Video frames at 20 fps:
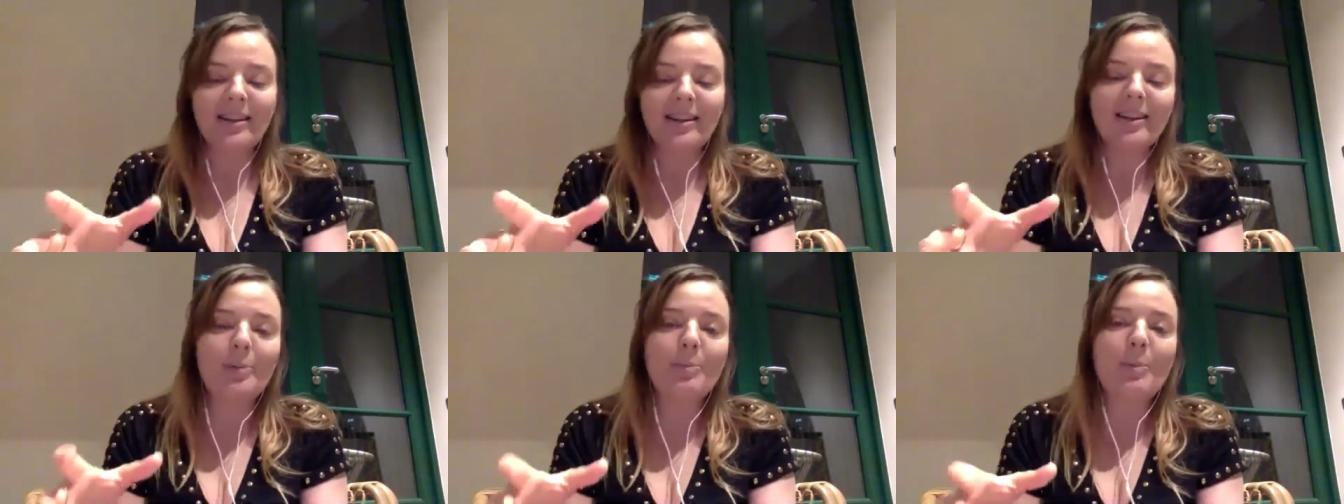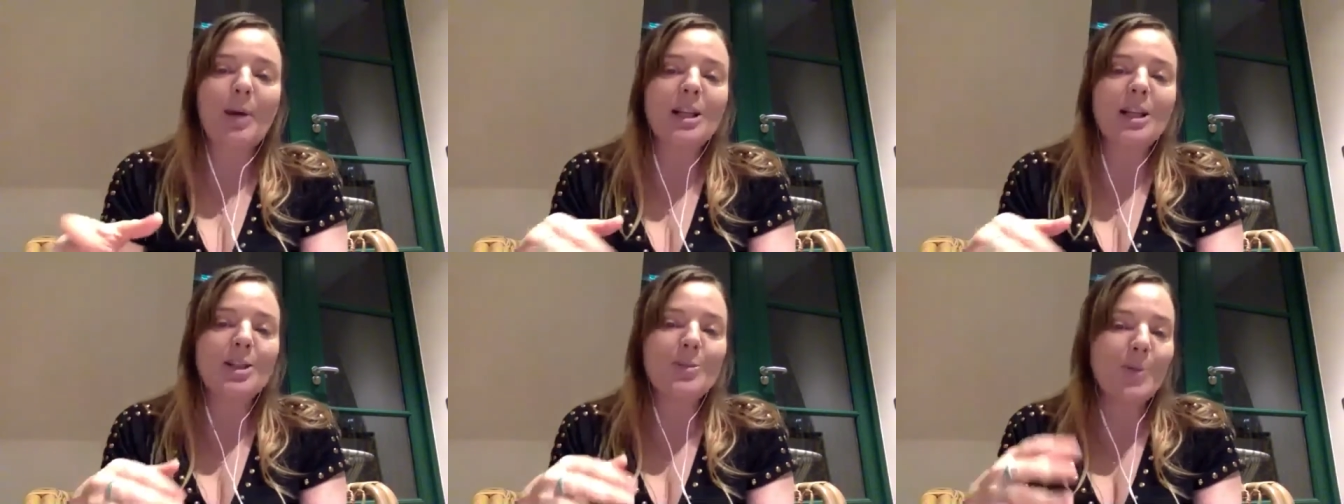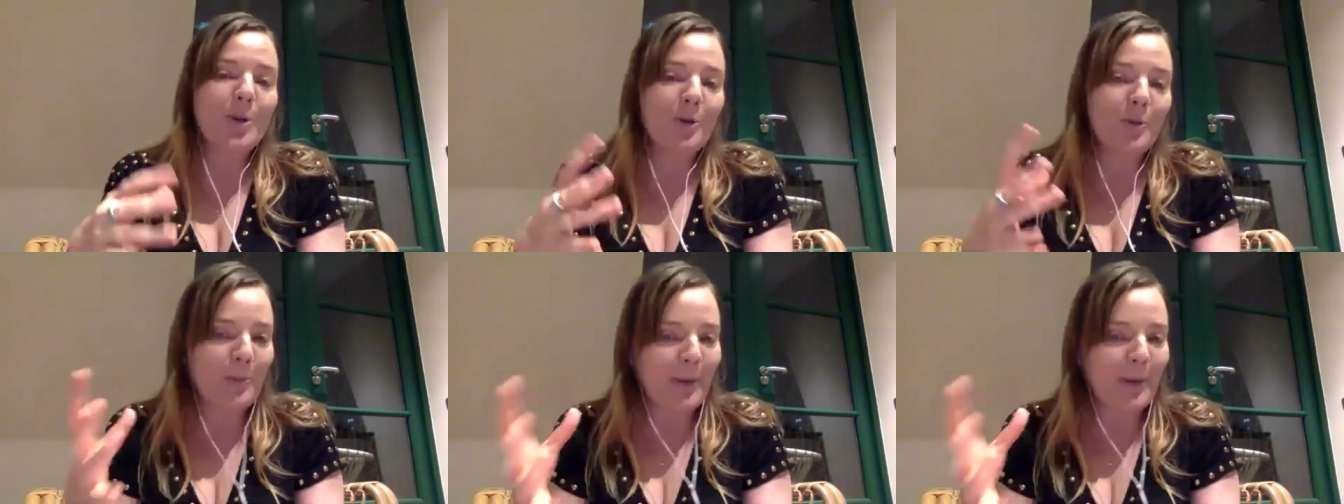reminds me
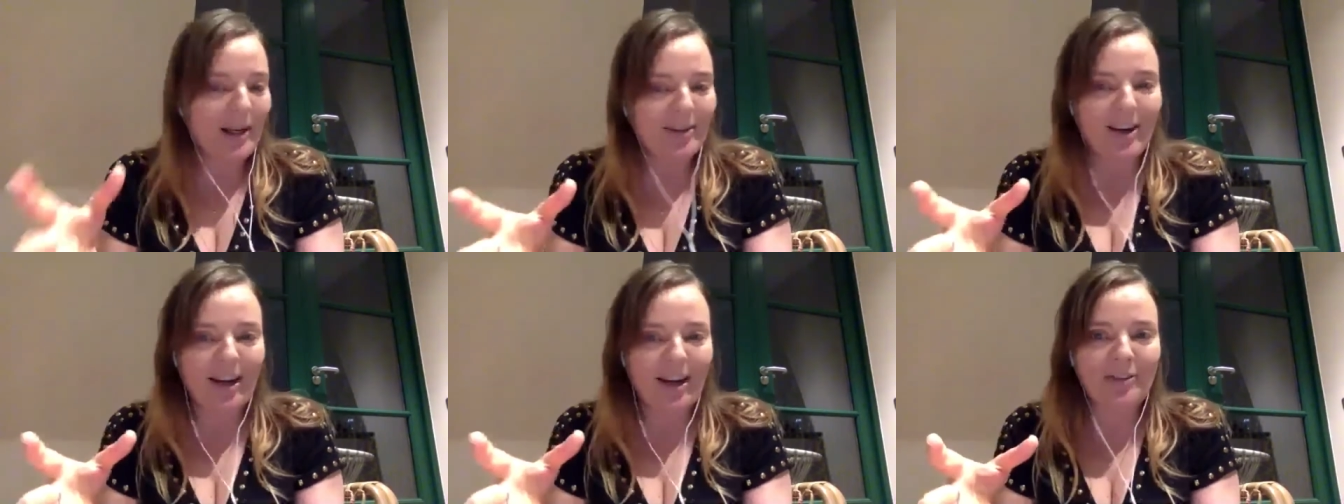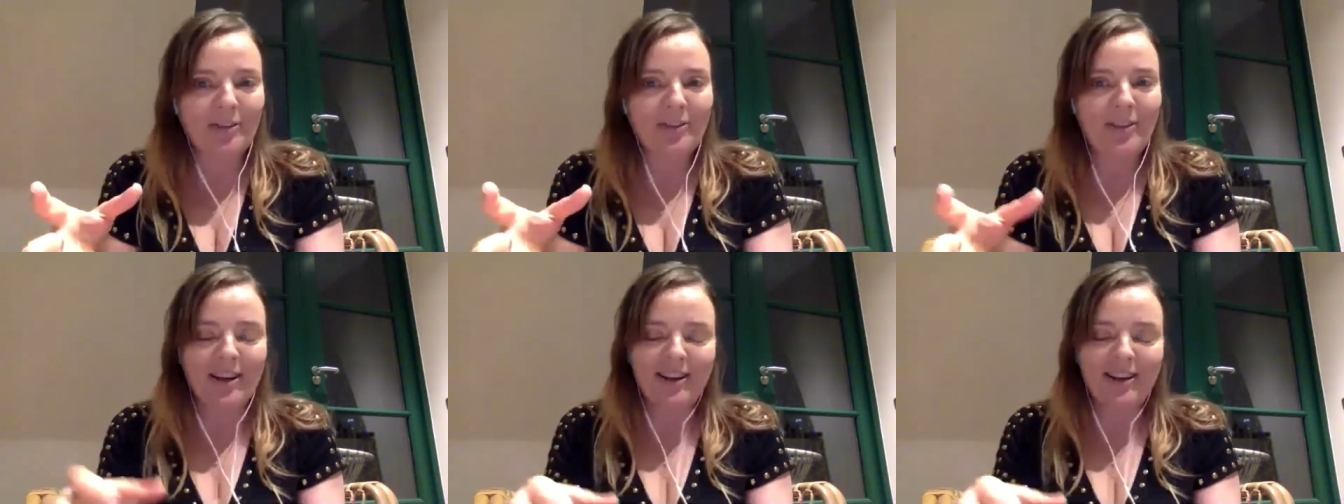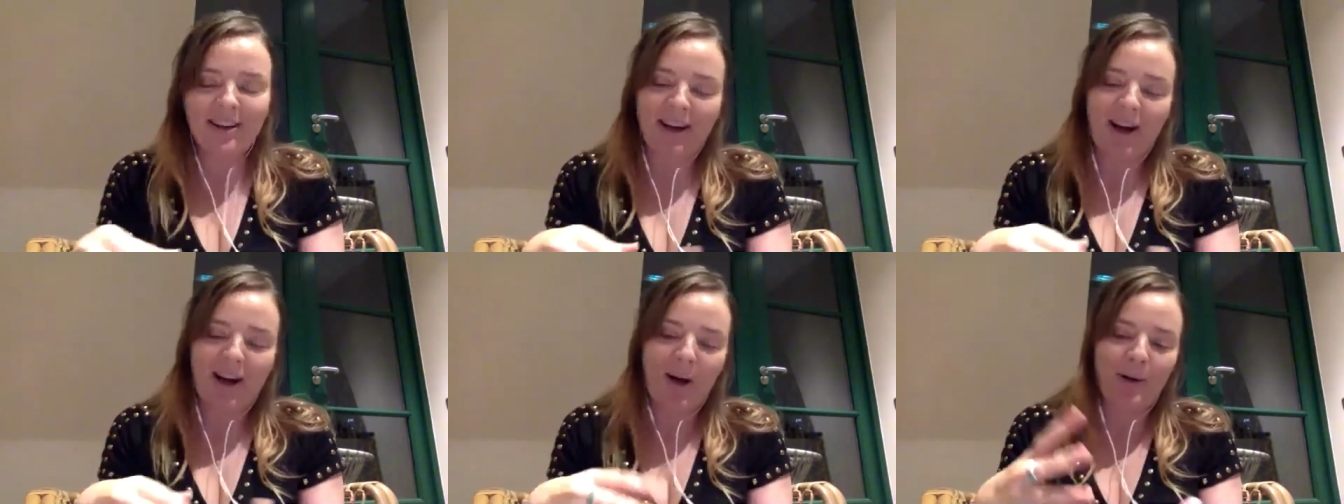of my
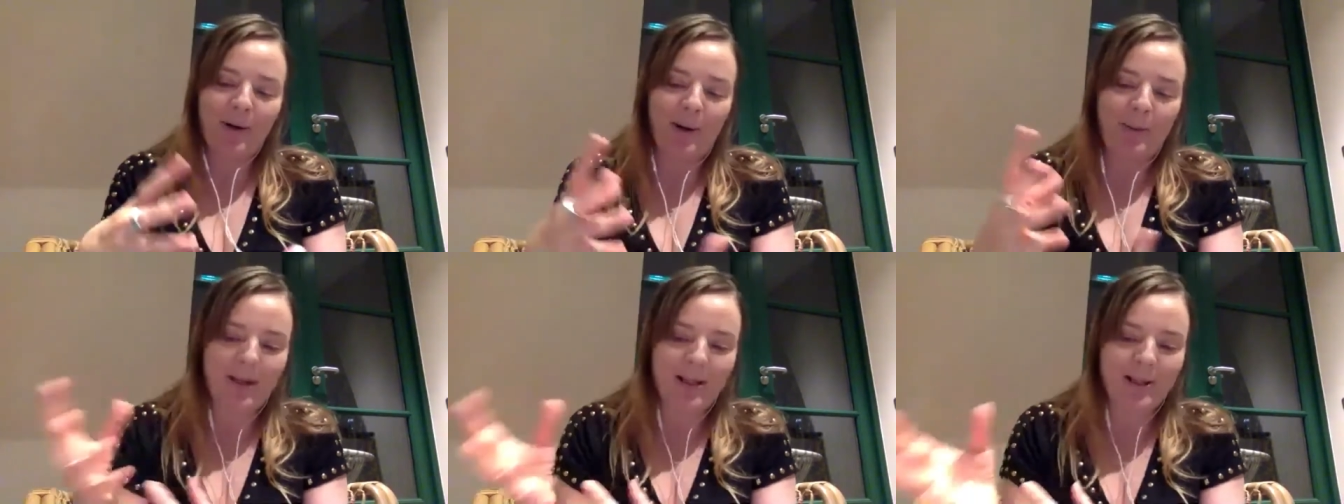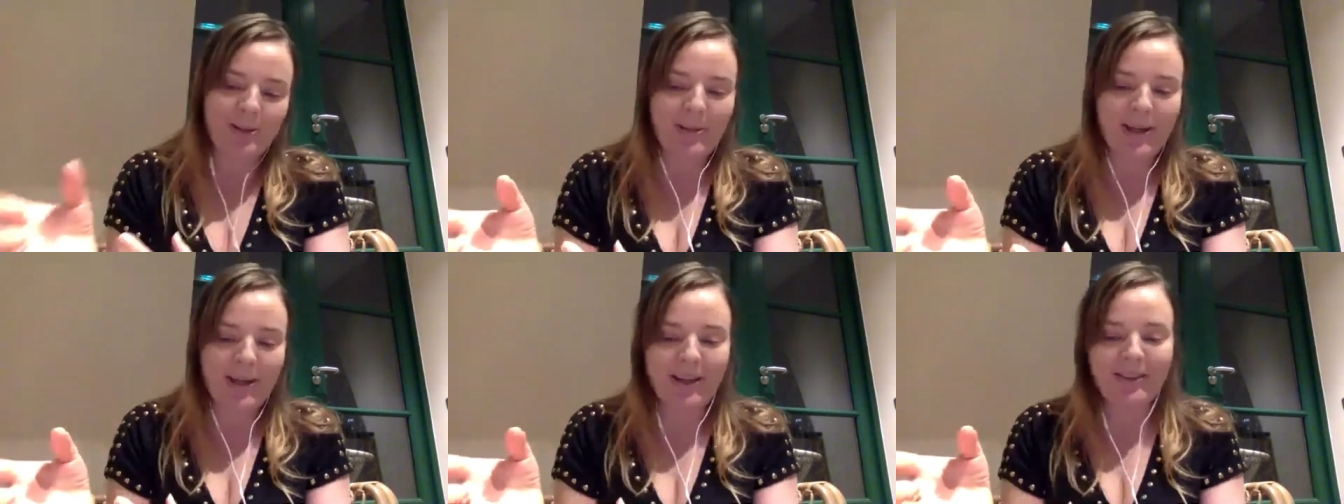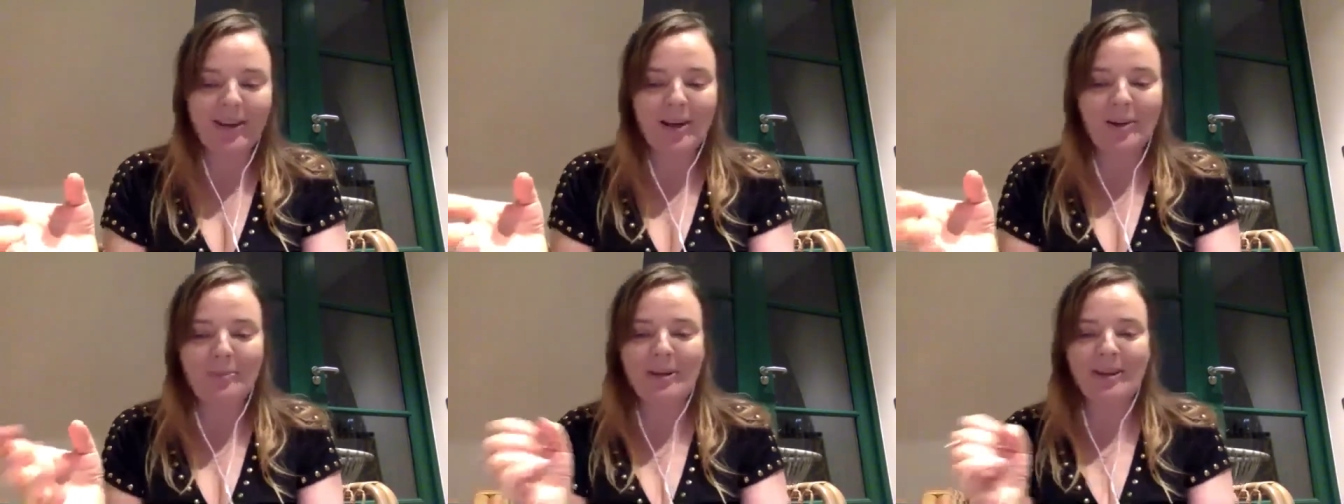grandfather, how he met my
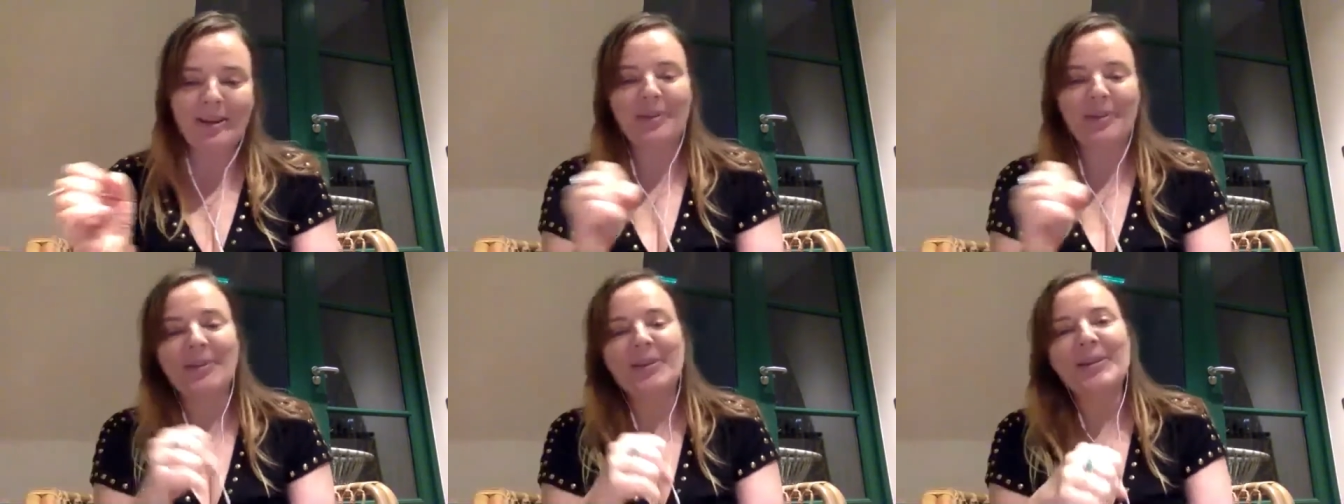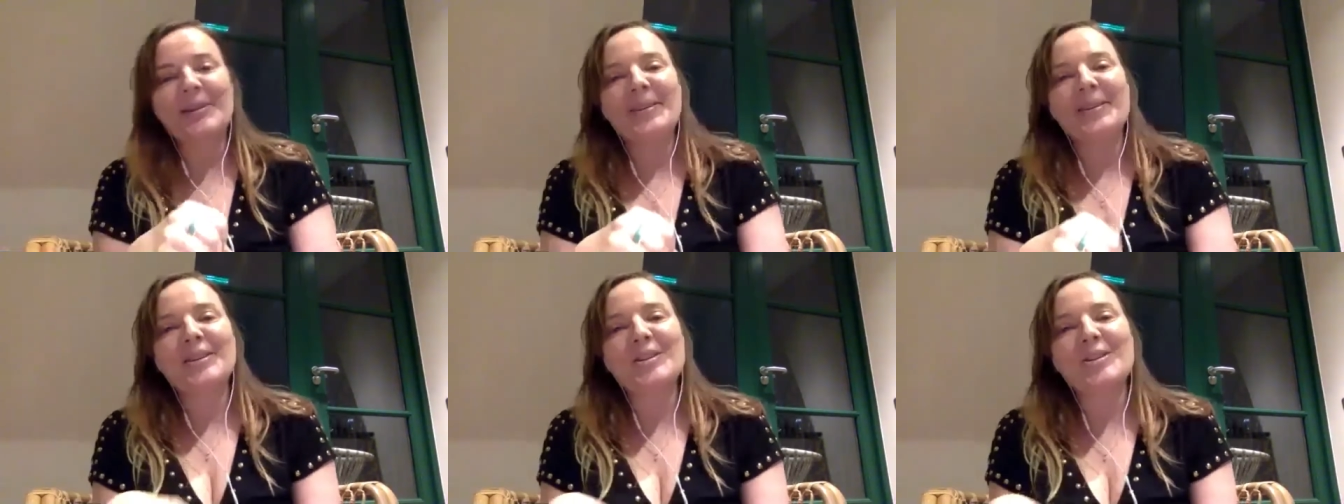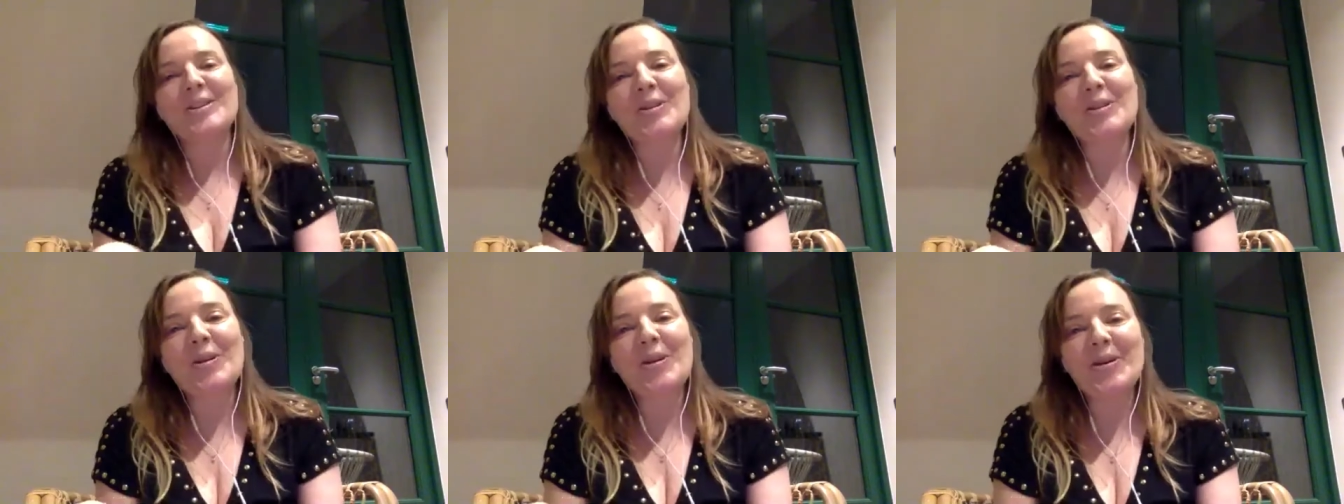grandma.
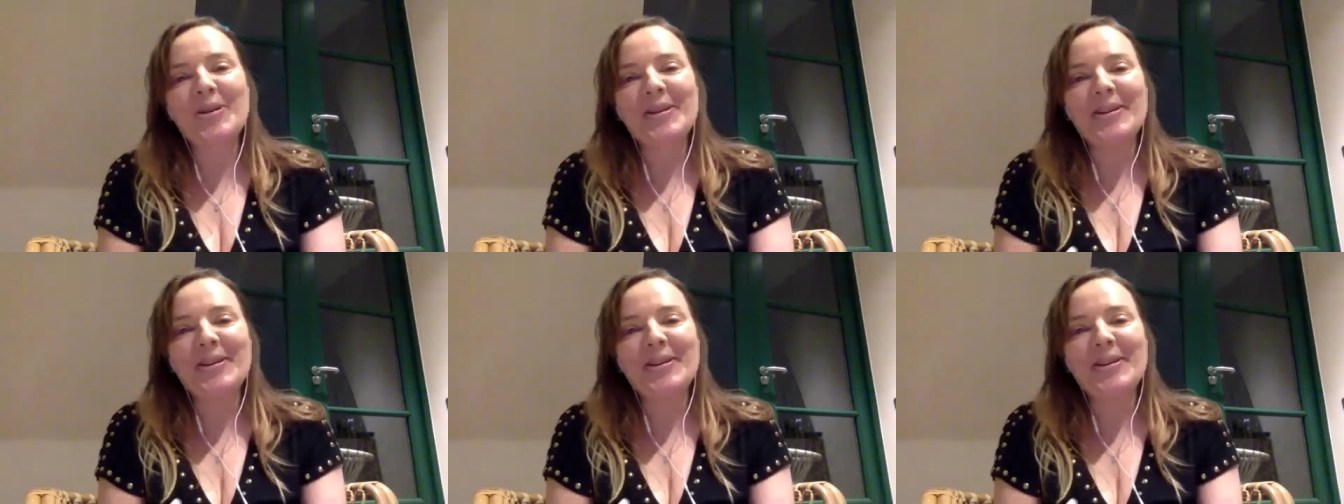So